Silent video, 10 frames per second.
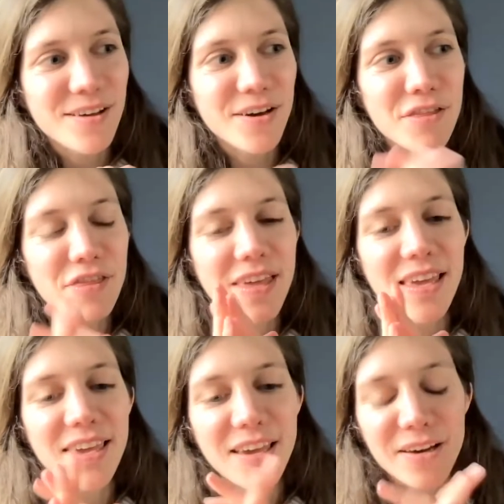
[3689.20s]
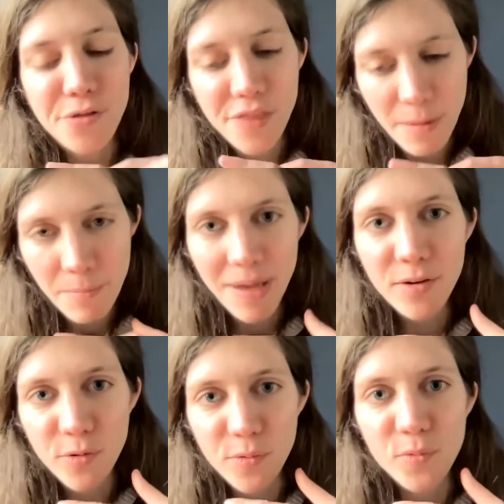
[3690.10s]
that I think
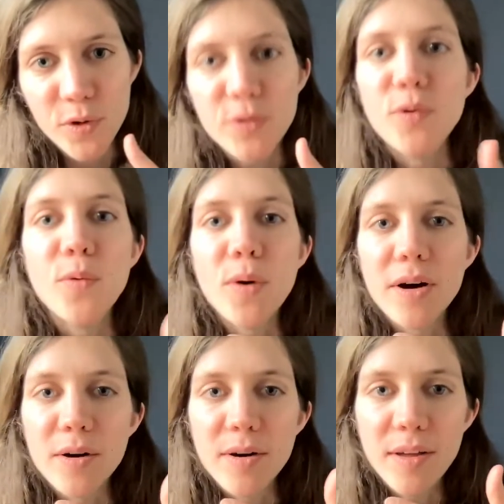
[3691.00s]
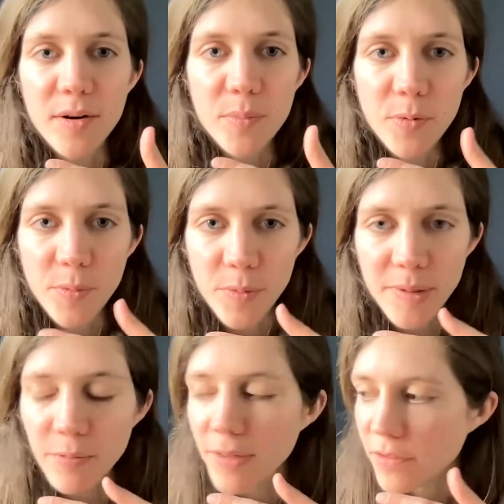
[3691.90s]
Macron will
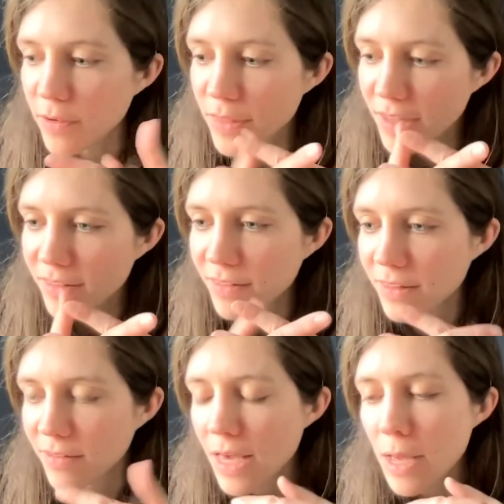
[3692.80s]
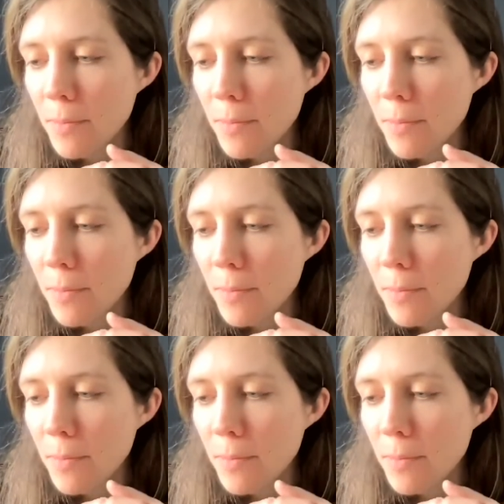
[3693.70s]
probably win. So that's this.